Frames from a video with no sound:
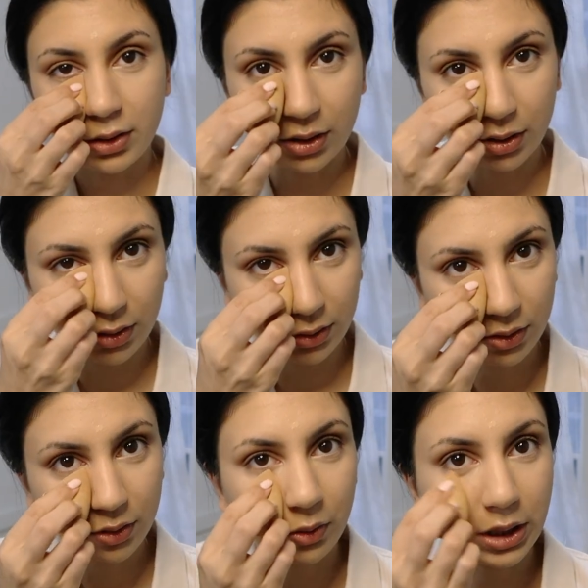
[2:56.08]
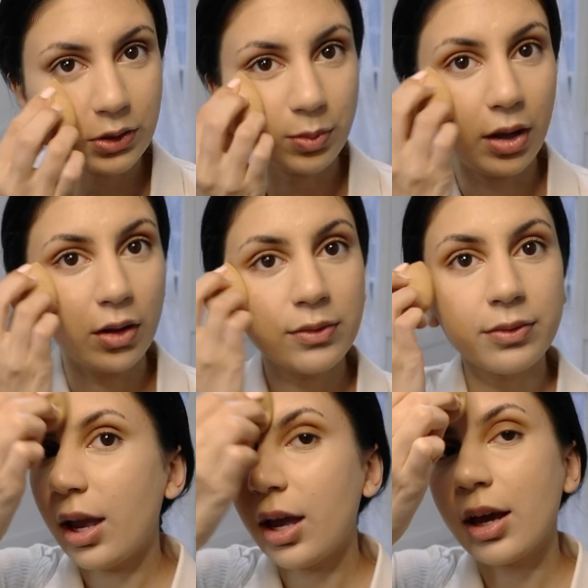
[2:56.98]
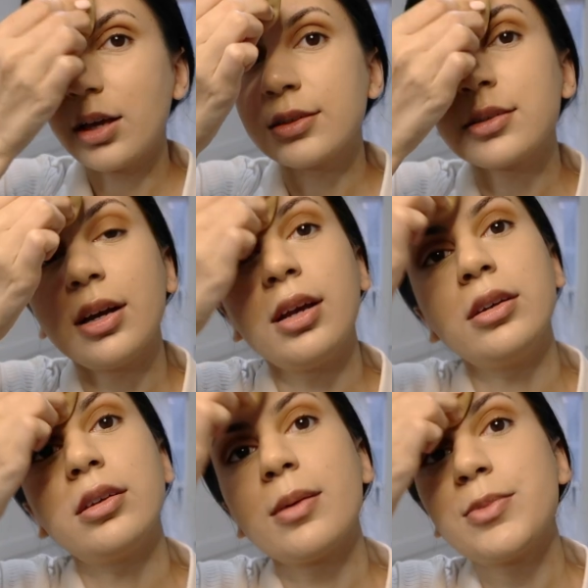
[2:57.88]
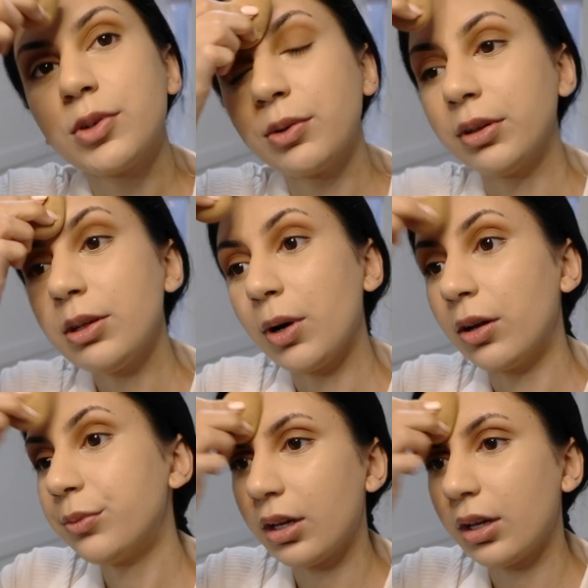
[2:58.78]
in grade 12 and I ended up doing really well.